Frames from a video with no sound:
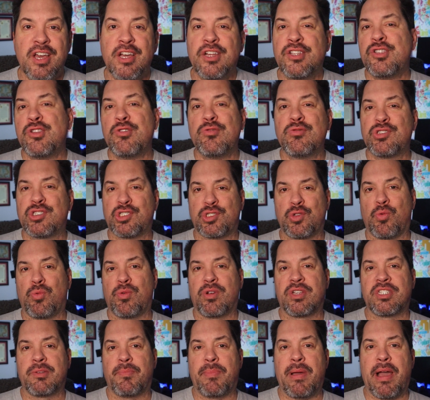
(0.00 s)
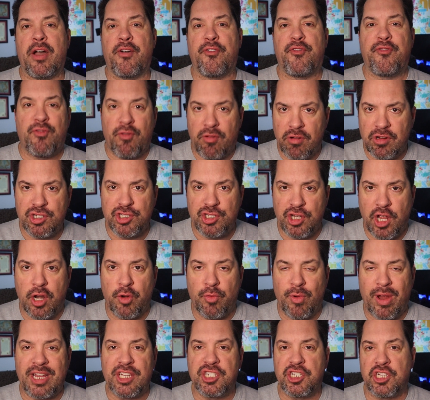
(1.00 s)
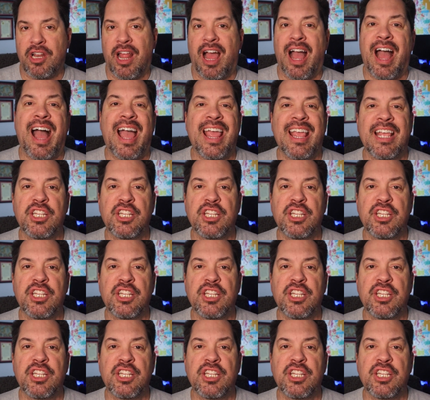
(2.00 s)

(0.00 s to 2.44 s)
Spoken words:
News stories about first-generation high